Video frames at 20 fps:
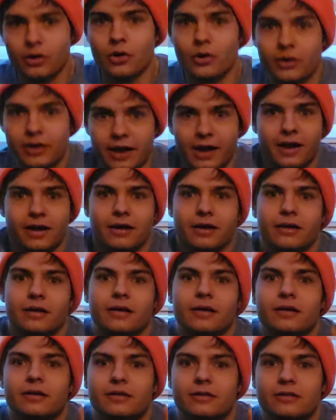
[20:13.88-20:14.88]
Okay.
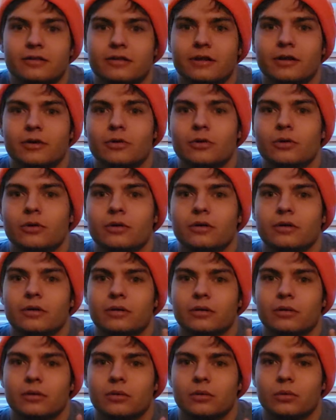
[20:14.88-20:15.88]
Stay cool.
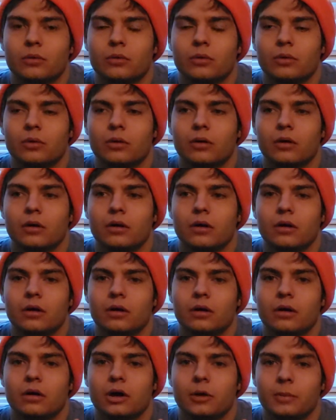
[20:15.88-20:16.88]

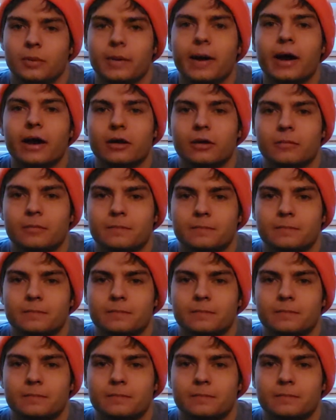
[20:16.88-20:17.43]
I'll be back.